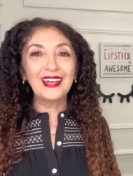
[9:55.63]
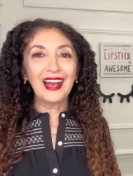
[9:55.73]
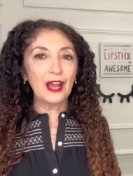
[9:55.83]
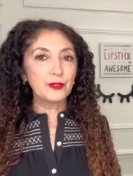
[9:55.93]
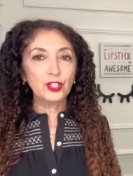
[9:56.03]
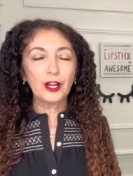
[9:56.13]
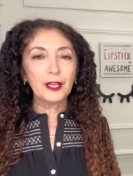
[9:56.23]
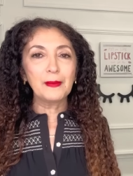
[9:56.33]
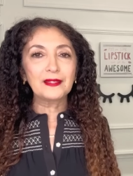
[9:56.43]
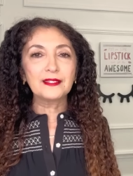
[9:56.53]
I was
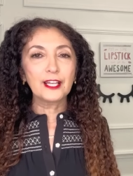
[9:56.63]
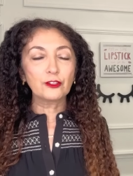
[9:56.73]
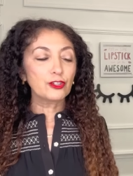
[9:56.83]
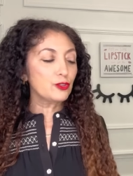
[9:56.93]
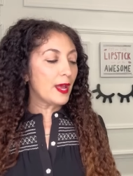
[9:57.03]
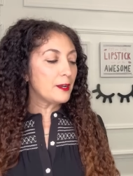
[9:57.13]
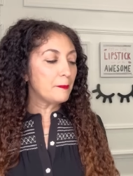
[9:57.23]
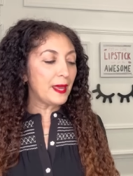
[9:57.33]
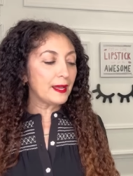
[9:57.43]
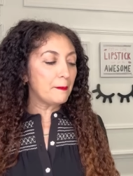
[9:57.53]
talking about the sailor
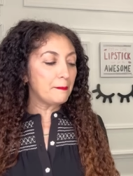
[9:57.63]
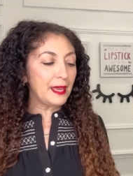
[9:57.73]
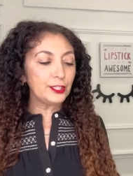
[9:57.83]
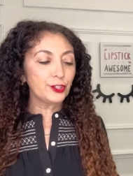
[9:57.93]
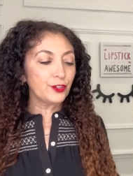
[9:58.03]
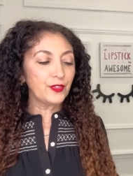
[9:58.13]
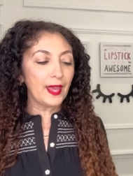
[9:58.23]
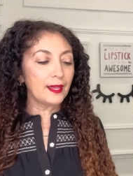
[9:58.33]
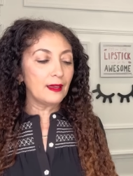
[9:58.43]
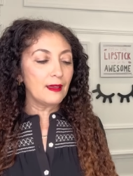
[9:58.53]
trend being a major
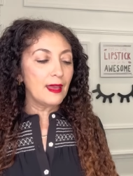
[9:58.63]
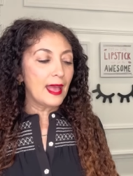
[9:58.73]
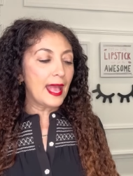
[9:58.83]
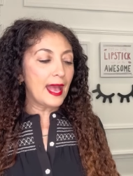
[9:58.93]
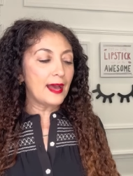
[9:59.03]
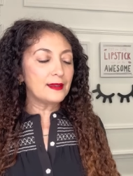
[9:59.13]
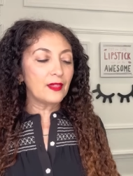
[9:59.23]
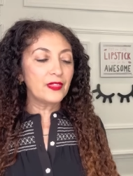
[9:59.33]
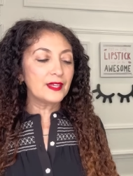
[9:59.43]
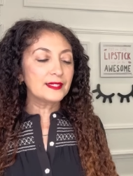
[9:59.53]
thing, and
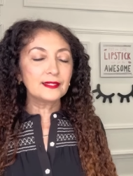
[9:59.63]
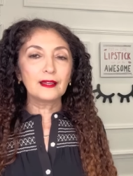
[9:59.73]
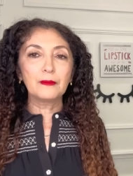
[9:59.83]
this